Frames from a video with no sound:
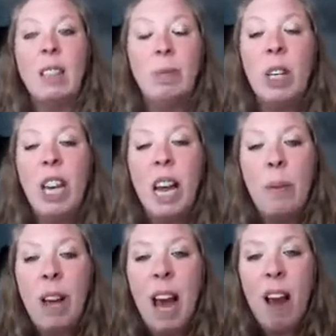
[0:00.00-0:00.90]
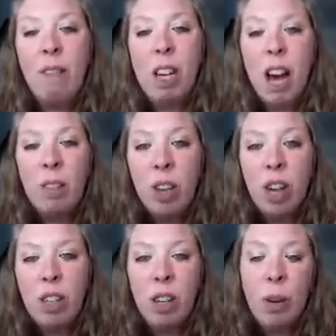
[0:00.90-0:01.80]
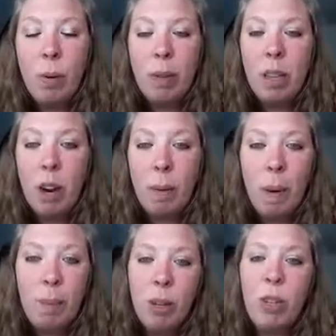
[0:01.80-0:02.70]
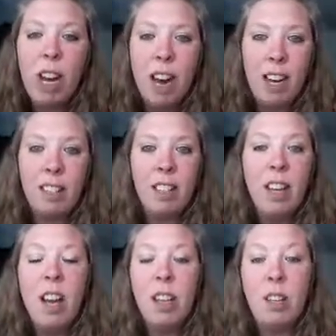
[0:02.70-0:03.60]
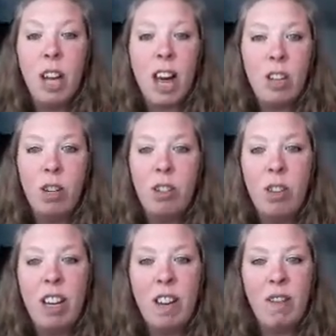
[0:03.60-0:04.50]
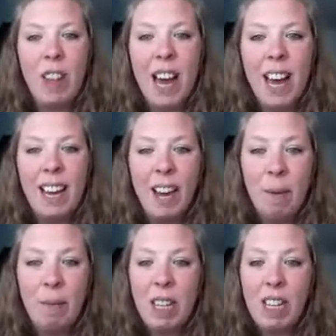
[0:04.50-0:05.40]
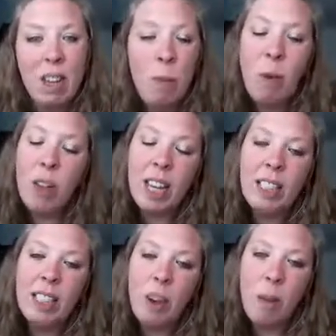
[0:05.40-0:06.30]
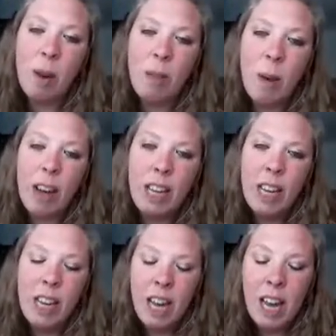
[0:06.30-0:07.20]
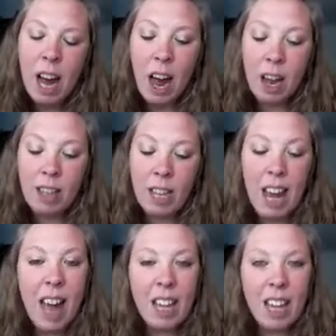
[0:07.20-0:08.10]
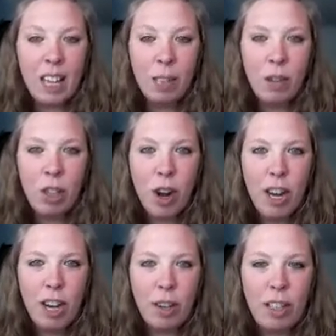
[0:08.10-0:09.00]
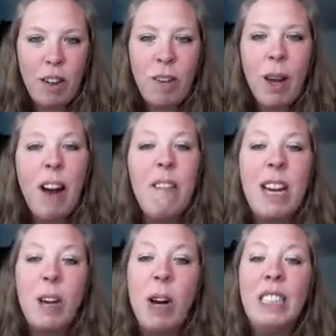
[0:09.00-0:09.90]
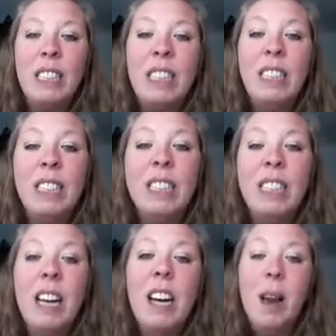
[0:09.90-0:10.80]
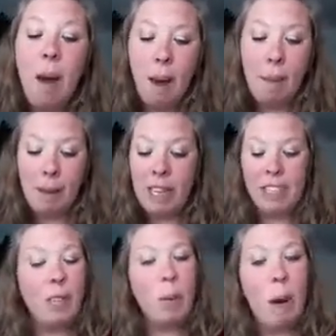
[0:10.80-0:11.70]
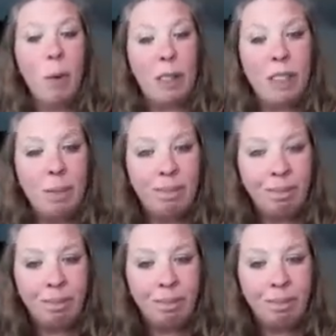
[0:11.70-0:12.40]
Monday, we have Charles Hood, who will be talking about blue sharks. So yeah, do tune in for that. There's still more things to come as well. So yeah, thanks for joining us. If you have any questions, please do post them.